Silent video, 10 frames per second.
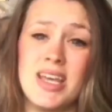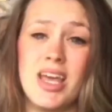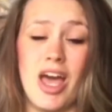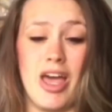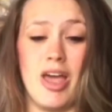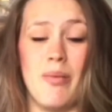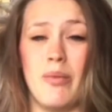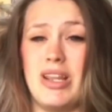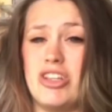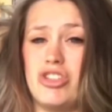and we
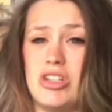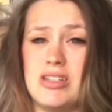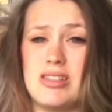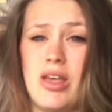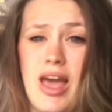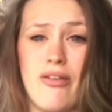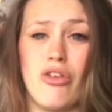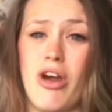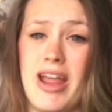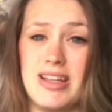literally just have
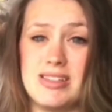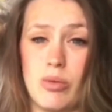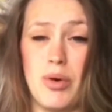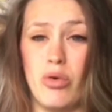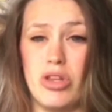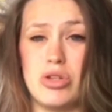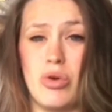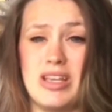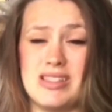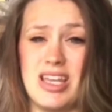crates that we put all the
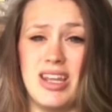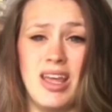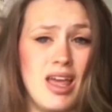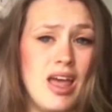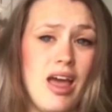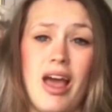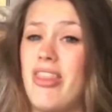toys in, and